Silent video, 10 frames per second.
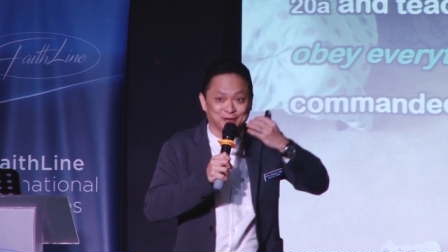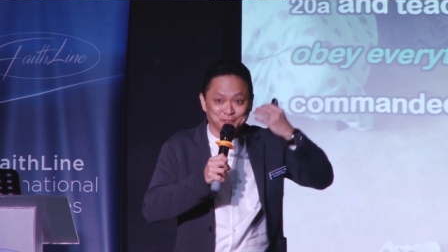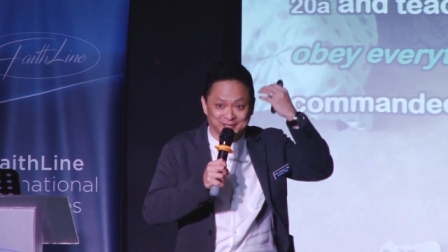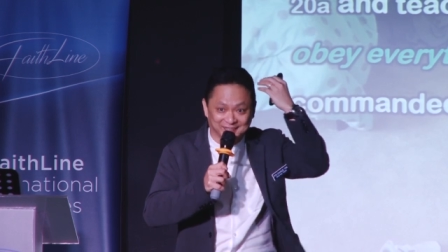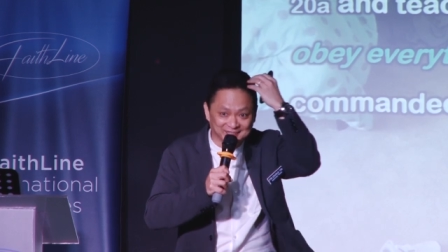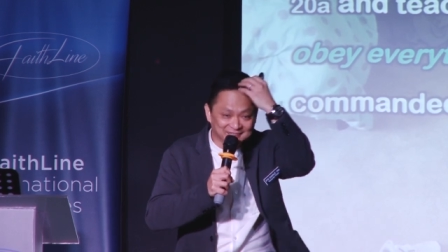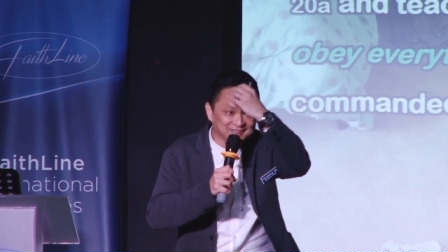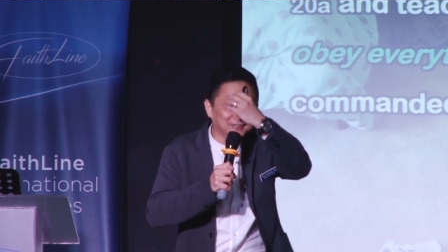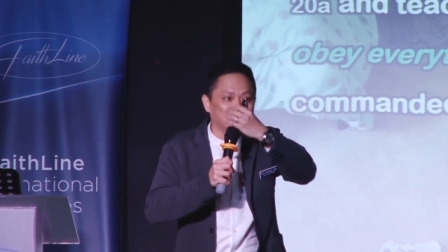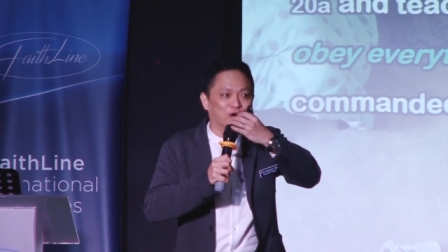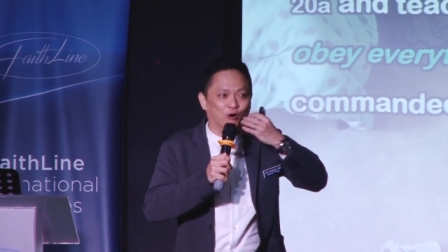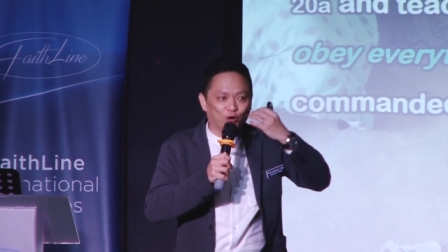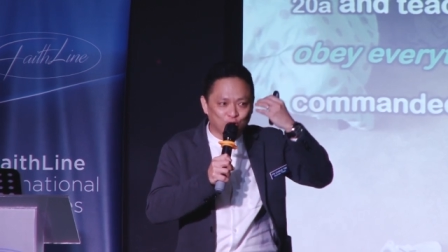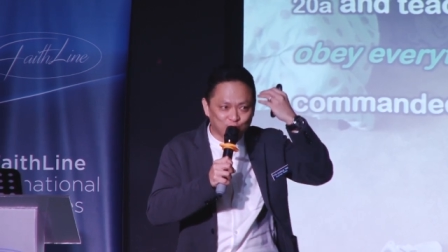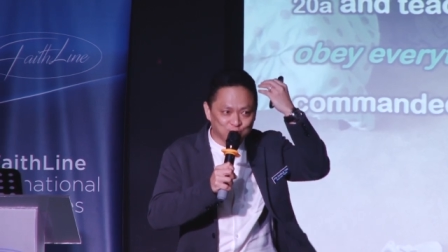gave me.
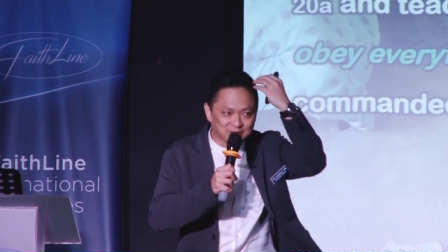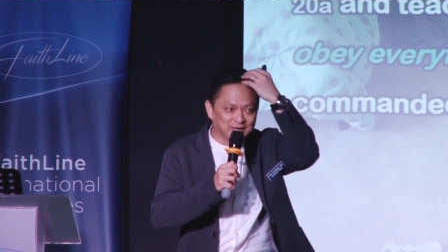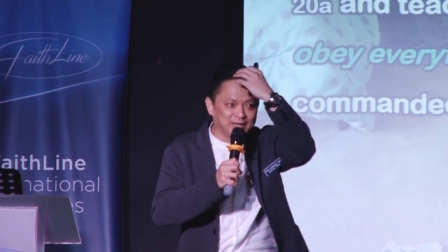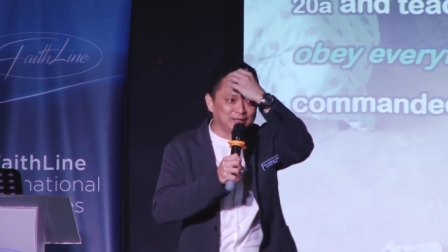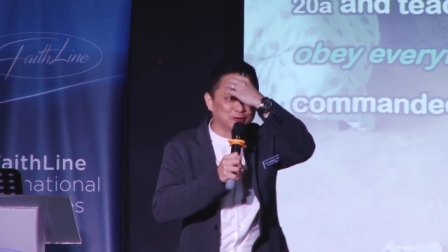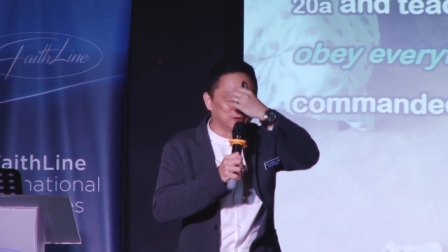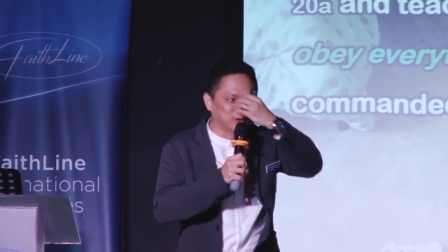Oh, clean the